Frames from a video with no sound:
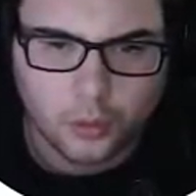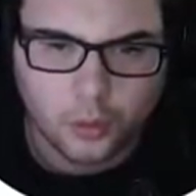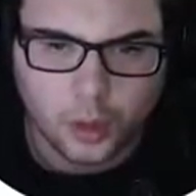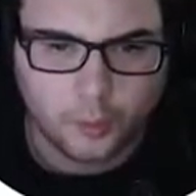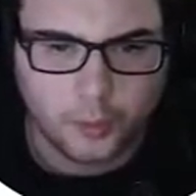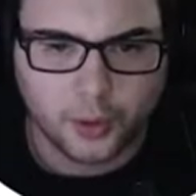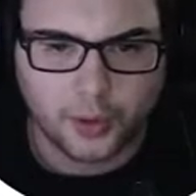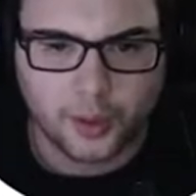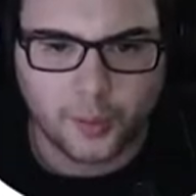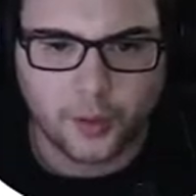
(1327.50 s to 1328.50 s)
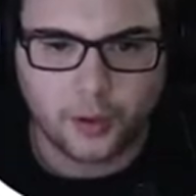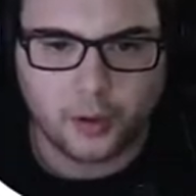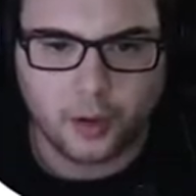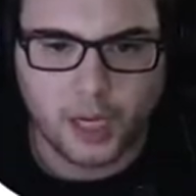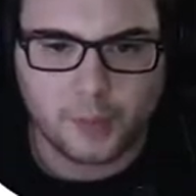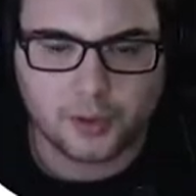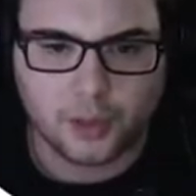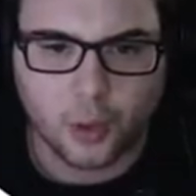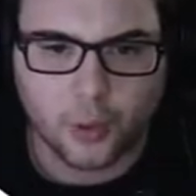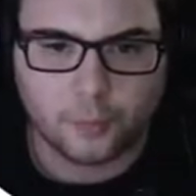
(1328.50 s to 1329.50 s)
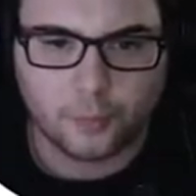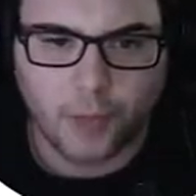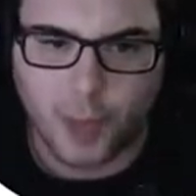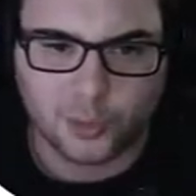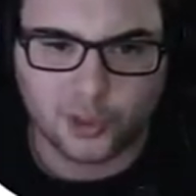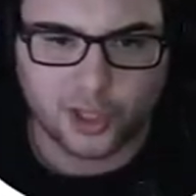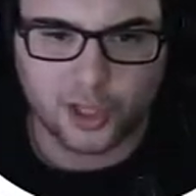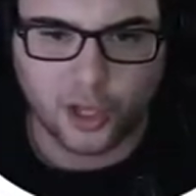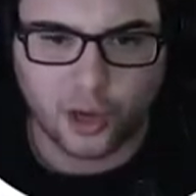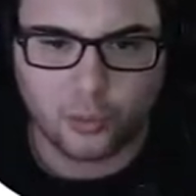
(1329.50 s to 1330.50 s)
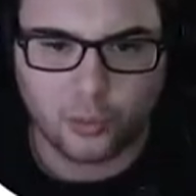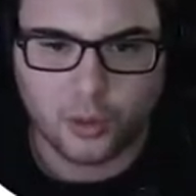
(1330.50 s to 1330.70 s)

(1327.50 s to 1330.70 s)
I'm not looking at that bear. I'm just going. I'm just gonna go.